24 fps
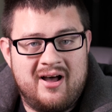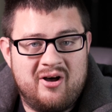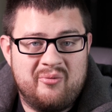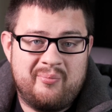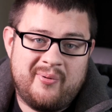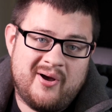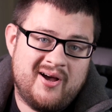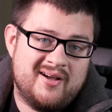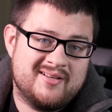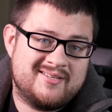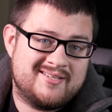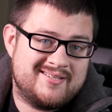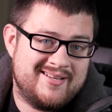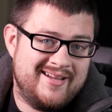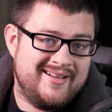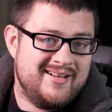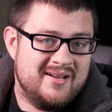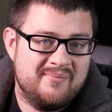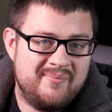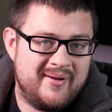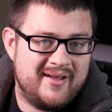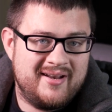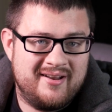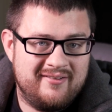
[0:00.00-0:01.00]
help us
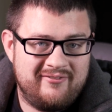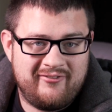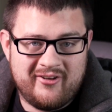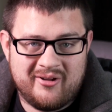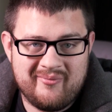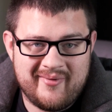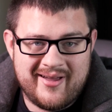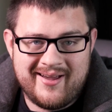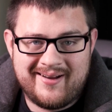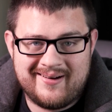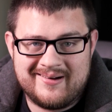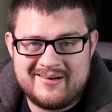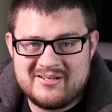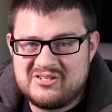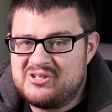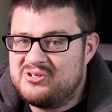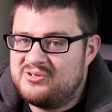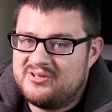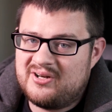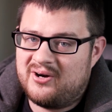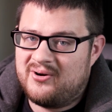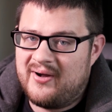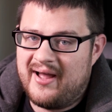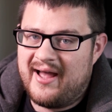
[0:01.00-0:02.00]
independent filmmakers
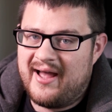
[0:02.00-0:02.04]
who don't